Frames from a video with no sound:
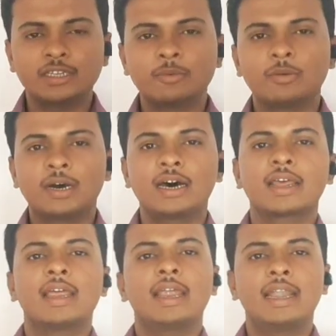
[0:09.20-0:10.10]
Pritam
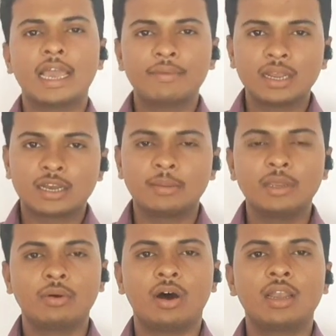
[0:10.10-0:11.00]
Kumar and I
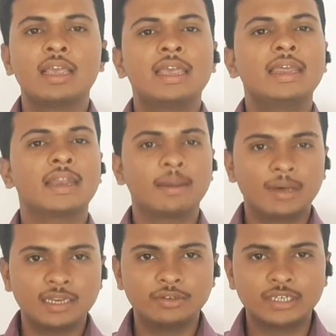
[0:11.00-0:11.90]
welcome you all in
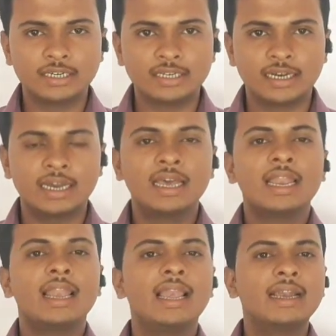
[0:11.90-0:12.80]
Rebel News
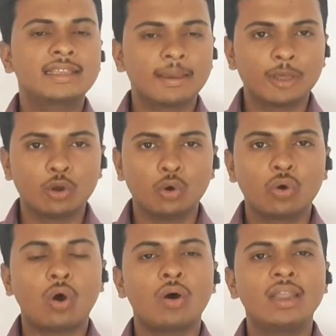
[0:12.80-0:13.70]
India. Let's have a
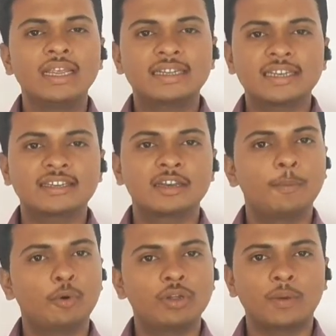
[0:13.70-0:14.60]
look on latest
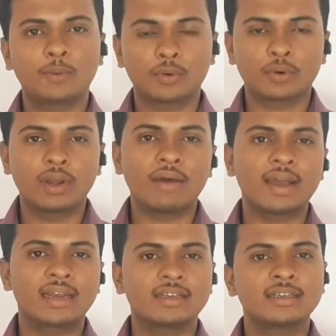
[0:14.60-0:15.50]
report of
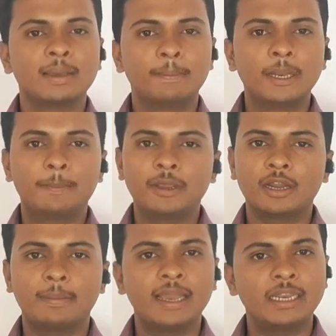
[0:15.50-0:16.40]
coronavirus
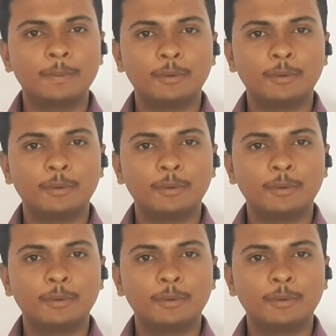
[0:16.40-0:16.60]
prepared by